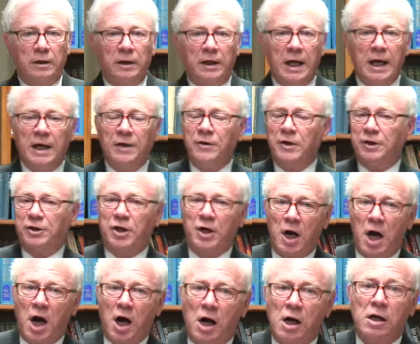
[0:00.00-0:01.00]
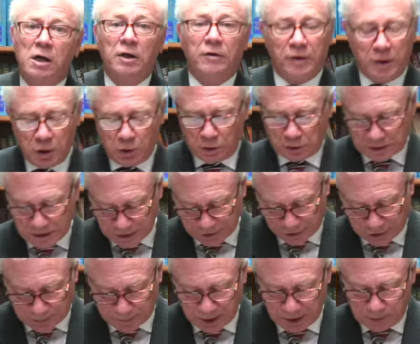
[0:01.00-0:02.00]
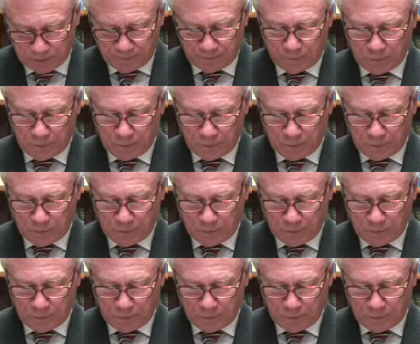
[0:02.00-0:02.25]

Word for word: in the Tanakh, the Old Testament,